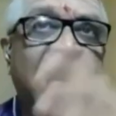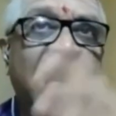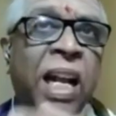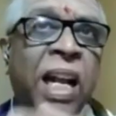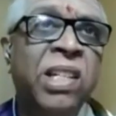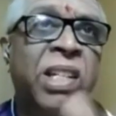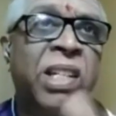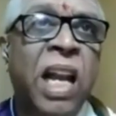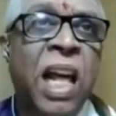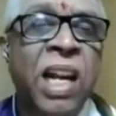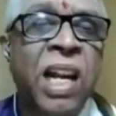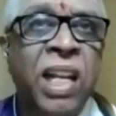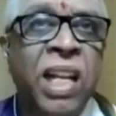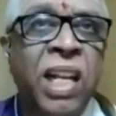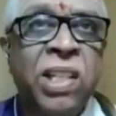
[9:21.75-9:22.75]
And hence
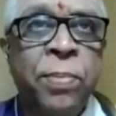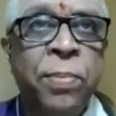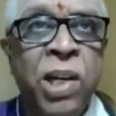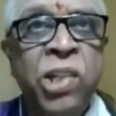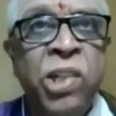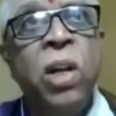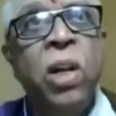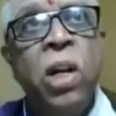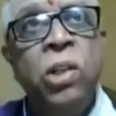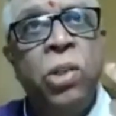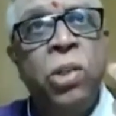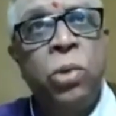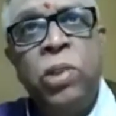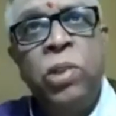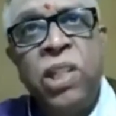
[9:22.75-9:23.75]
clarity is emerged
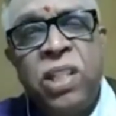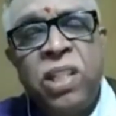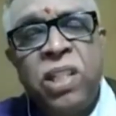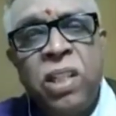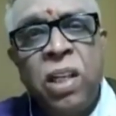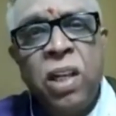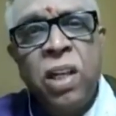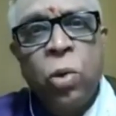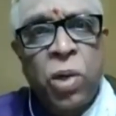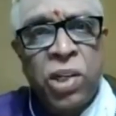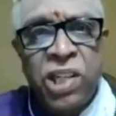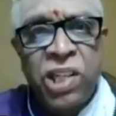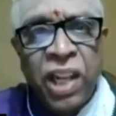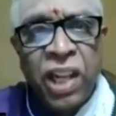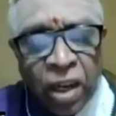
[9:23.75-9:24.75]
through this
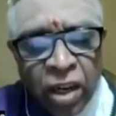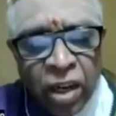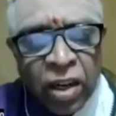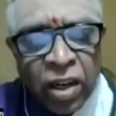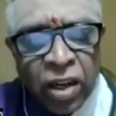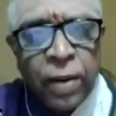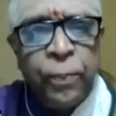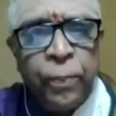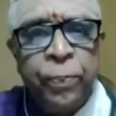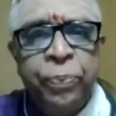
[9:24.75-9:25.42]
questioning. Right?